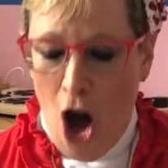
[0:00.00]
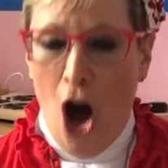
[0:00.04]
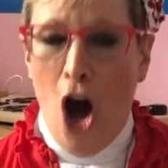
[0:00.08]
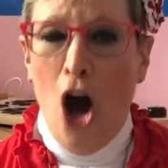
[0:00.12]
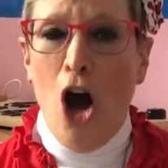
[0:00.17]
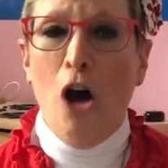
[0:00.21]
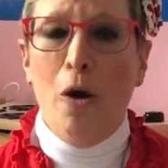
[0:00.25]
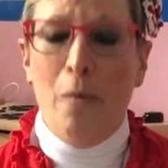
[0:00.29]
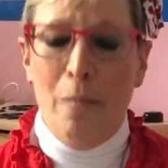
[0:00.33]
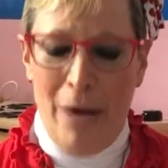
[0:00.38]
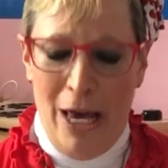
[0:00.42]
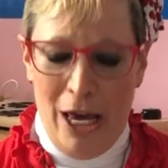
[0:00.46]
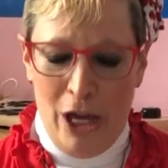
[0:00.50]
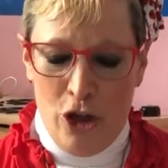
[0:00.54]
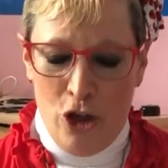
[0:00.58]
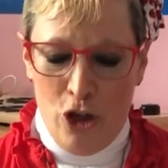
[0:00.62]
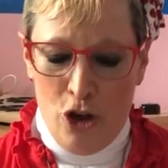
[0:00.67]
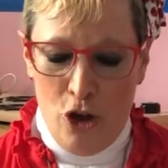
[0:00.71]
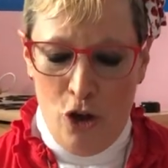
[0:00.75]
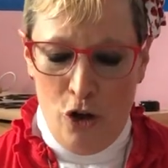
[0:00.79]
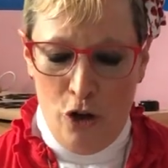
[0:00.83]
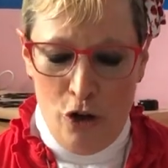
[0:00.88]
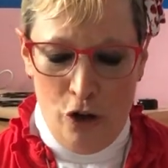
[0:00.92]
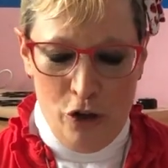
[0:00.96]
I'll make
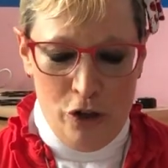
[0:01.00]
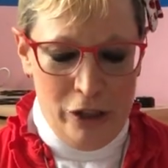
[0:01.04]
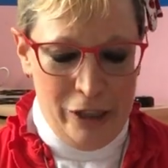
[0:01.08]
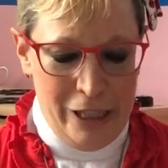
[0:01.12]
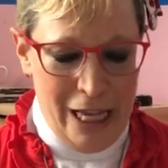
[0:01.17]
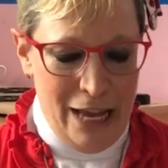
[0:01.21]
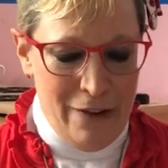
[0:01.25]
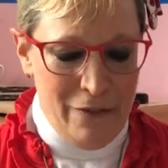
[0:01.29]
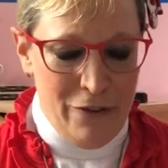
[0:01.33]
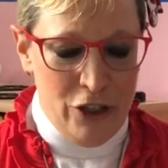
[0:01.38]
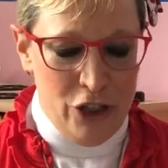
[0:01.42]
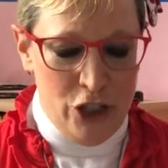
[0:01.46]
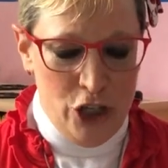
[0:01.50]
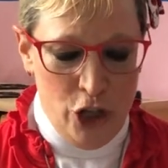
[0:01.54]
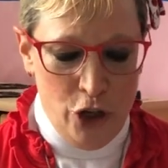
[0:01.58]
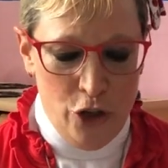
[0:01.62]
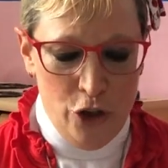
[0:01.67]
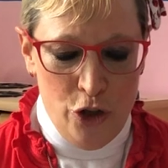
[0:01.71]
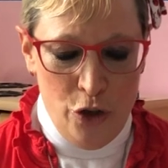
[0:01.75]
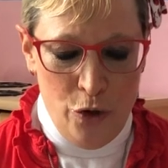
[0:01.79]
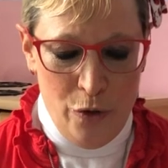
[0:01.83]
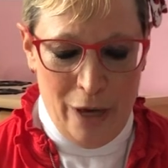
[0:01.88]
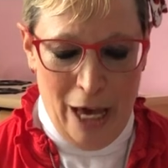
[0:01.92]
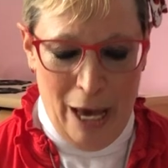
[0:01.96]
sure you're safe until
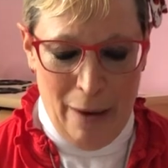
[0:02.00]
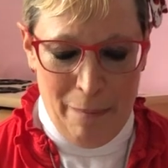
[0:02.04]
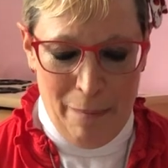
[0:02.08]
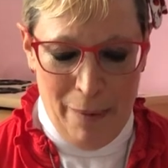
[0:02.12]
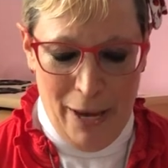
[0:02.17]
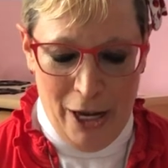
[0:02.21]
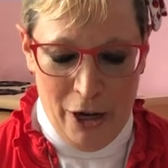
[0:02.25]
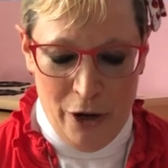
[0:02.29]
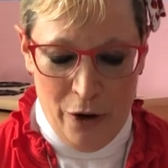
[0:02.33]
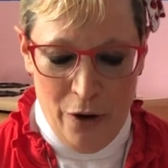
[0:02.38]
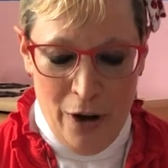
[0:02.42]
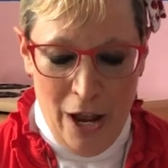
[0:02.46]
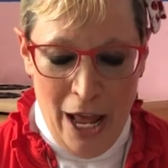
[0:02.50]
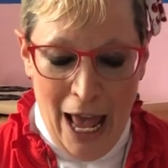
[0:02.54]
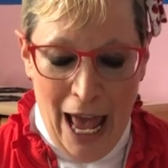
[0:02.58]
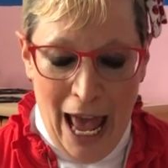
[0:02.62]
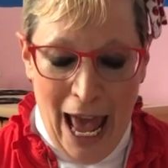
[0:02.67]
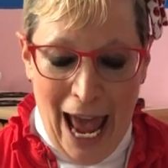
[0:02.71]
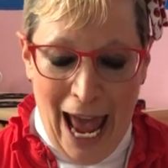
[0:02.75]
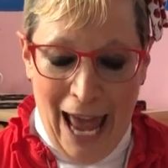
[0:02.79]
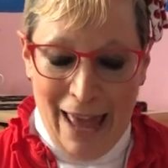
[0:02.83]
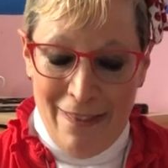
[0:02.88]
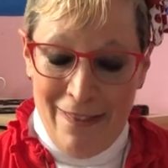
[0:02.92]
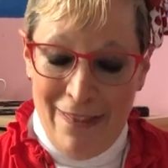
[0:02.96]
you get better
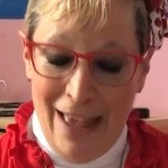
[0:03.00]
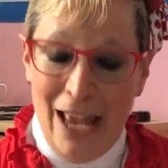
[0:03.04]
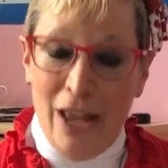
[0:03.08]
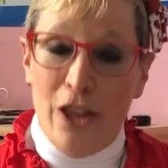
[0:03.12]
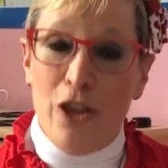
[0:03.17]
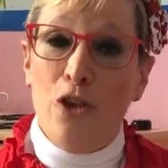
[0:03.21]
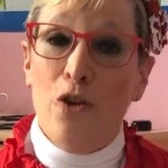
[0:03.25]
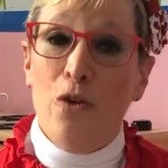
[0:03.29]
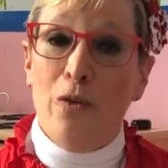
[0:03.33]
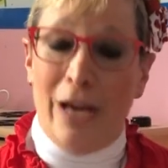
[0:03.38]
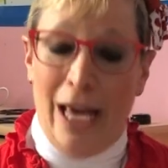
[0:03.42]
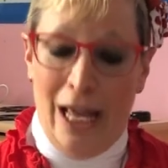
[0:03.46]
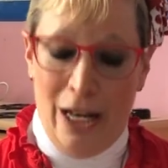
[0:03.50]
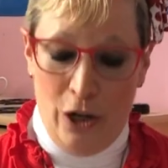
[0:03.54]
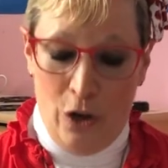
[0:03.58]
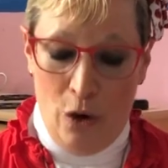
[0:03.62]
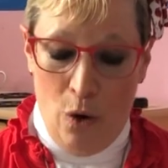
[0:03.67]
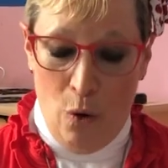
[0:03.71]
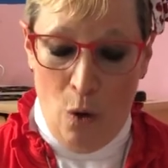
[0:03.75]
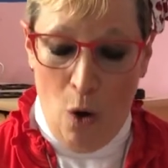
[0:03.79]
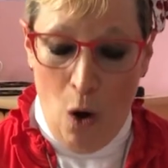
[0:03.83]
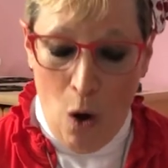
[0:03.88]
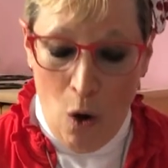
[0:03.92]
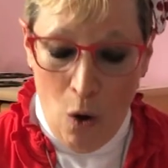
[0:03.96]
and then you can
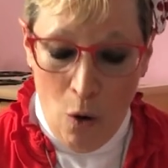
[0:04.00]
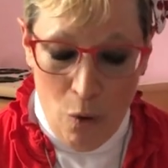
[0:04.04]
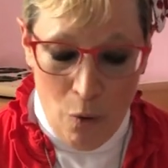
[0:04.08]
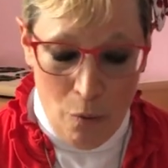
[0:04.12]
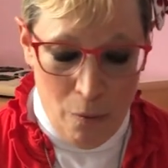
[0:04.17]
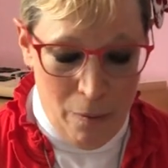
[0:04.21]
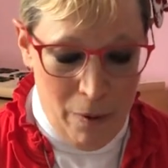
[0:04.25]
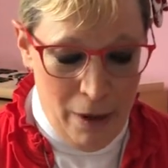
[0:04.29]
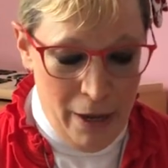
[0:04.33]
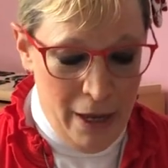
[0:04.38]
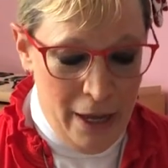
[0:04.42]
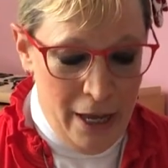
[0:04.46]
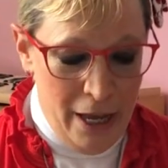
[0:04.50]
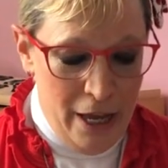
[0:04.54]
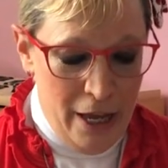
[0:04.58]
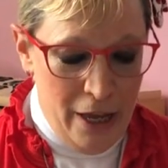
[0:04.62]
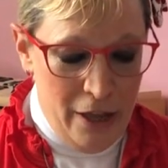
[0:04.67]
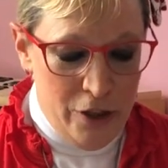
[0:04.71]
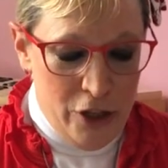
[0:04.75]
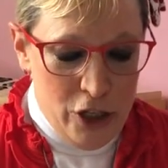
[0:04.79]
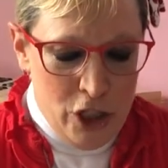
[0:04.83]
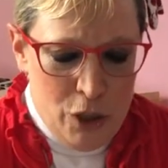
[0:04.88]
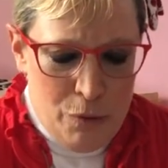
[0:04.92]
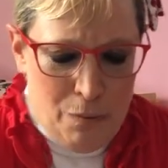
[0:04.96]
go home.
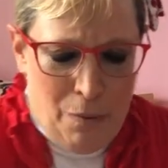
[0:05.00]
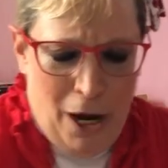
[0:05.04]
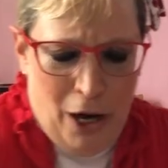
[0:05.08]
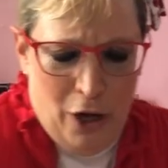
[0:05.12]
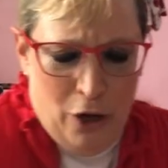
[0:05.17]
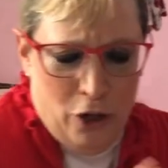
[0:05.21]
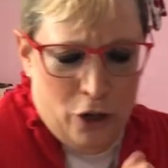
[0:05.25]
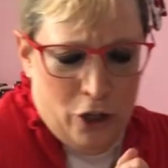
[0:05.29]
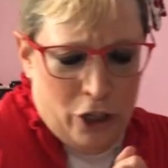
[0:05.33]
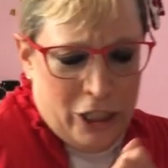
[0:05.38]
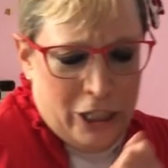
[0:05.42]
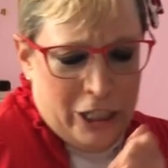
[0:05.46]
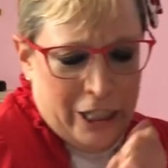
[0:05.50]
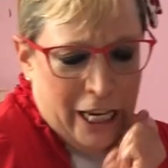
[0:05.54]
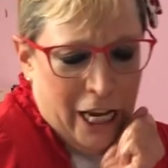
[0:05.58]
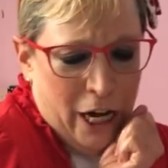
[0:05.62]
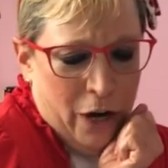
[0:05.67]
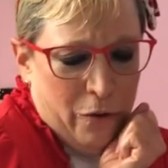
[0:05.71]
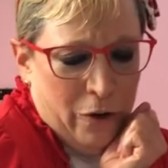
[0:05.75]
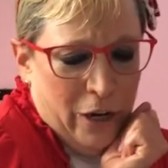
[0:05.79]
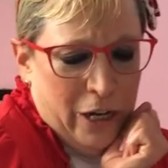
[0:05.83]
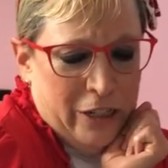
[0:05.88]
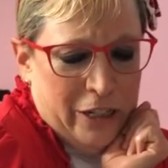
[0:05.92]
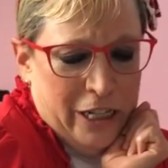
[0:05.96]
The spider looked
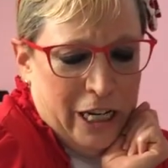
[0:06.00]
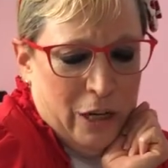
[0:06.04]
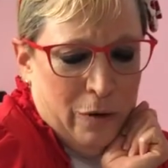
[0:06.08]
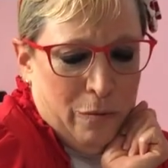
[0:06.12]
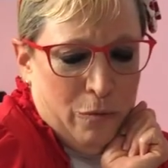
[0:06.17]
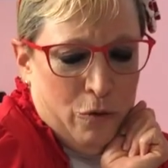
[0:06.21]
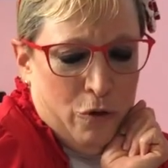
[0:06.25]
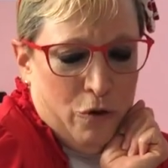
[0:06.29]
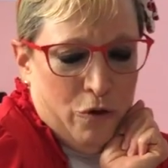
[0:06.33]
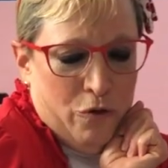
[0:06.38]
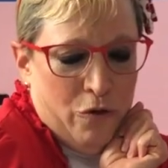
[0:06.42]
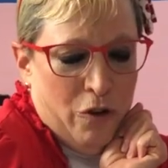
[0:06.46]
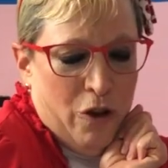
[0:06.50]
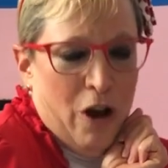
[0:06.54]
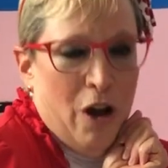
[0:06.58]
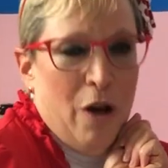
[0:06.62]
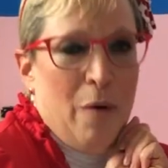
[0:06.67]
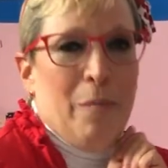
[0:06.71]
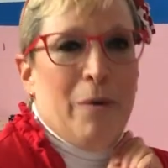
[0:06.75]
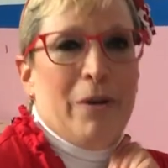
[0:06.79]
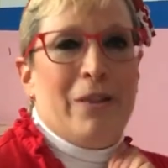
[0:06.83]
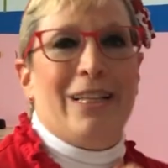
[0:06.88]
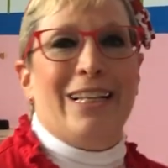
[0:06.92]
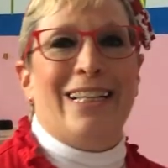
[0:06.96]
scared and didn't move,
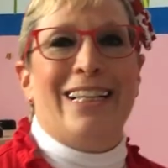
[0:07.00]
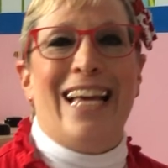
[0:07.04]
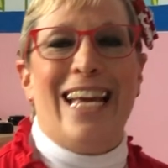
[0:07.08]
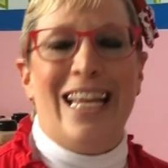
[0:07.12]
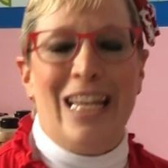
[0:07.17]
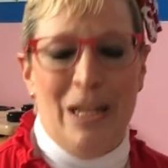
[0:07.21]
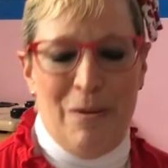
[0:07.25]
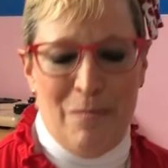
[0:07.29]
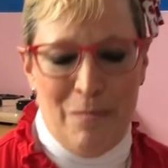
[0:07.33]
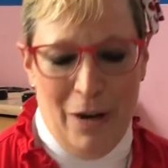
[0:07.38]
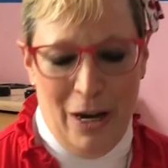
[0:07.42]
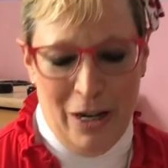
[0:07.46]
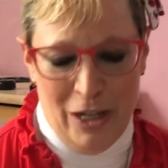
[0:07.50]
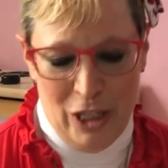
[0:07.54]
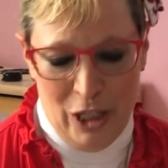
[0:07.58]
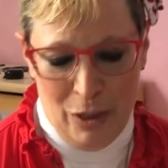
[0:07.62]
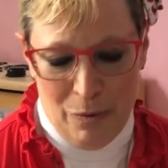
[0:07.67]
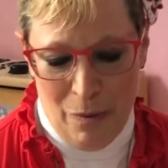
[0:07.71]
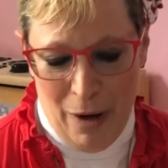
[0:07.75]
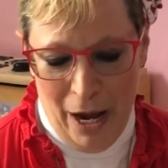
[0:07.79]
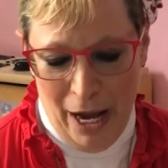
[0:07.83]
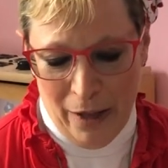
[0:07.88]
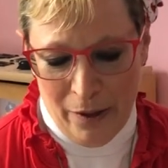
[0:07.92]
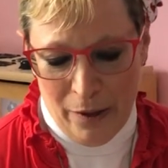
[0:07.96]
but the ladybug
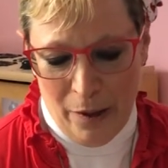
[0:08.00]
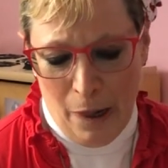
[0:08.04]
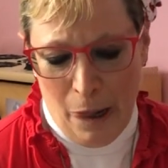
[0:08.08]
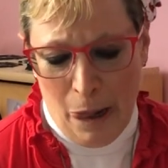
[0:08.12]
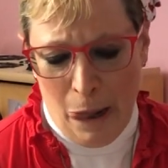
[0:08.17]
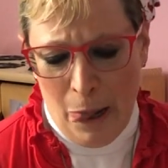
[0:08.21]
smiled.